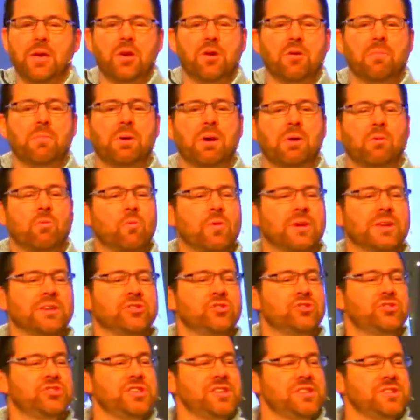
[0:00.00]
But
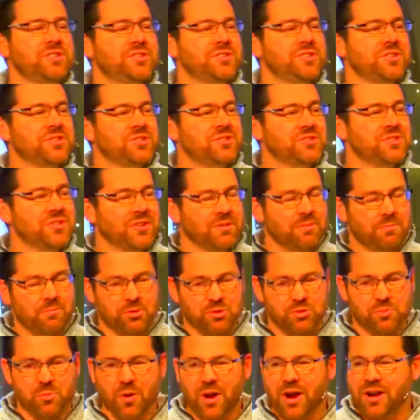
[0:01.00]
when Jesus
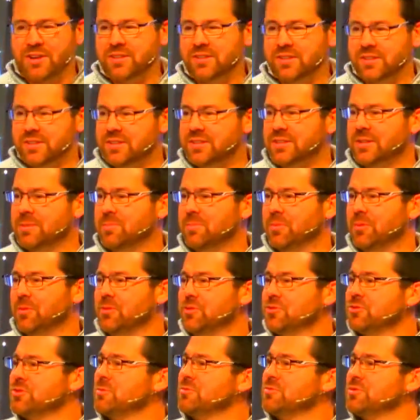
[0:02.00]
was brought to the temple,
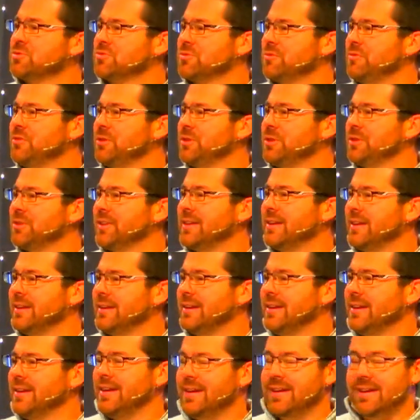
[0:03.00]
the scriptures reveal that
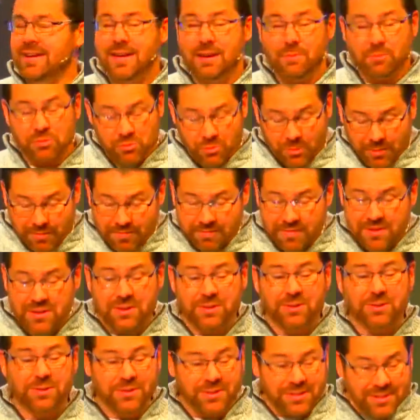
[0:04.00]
it was
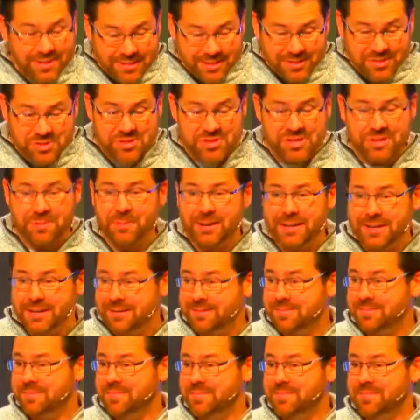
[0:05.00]
revealed to Simeon
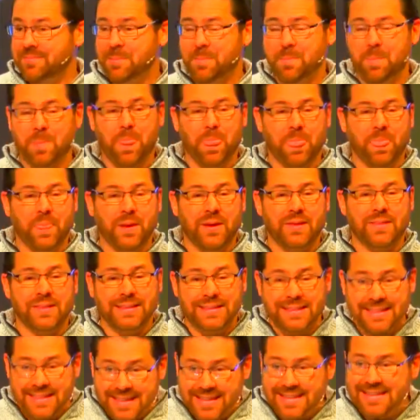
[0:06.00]

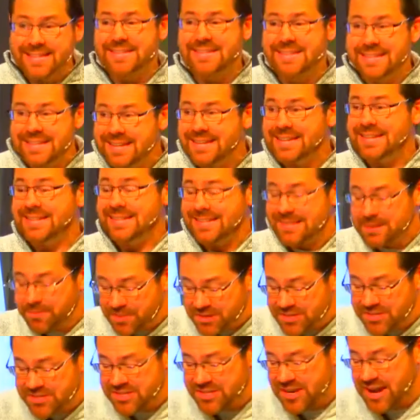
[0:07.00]
that this is the
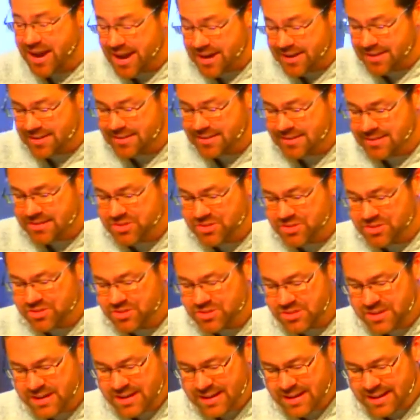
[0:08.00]
Messiah. This
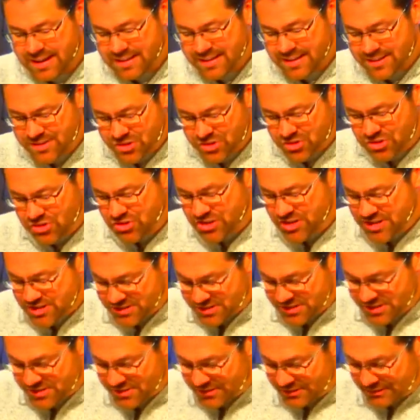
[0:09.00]
is, this is
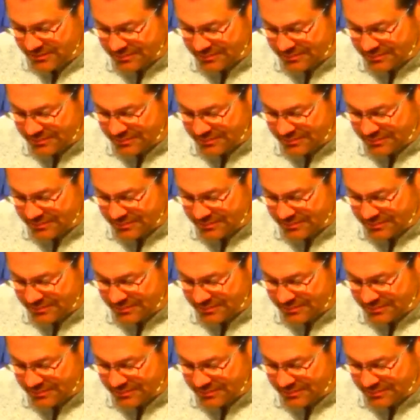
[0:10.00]
Jesus.